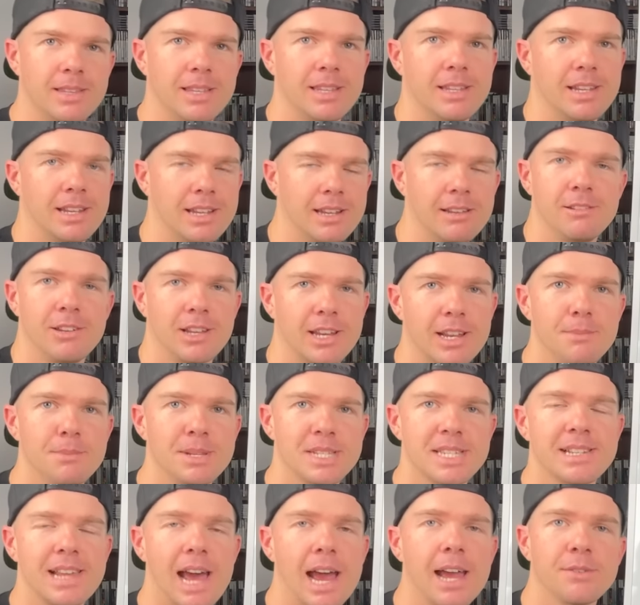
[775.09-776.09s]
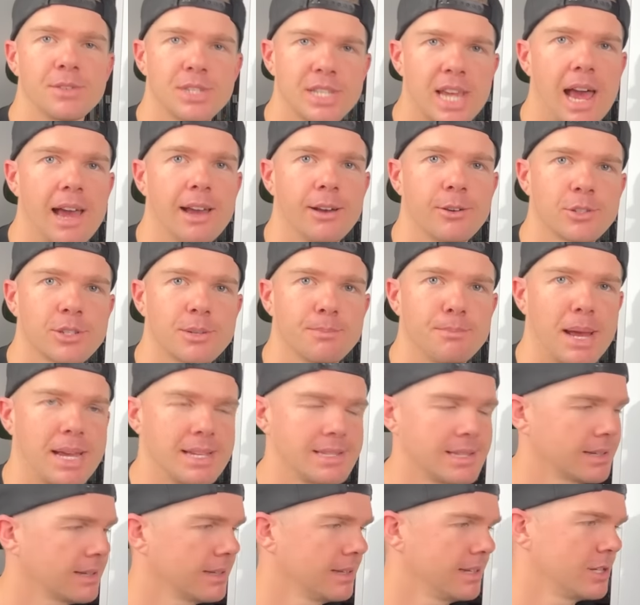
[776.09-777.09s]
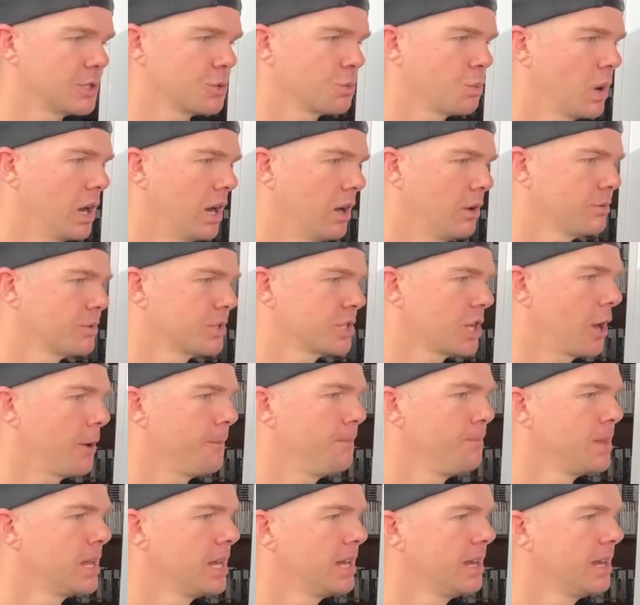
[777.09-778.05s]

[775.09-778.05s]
you're going to miss a day of sales basically as well. So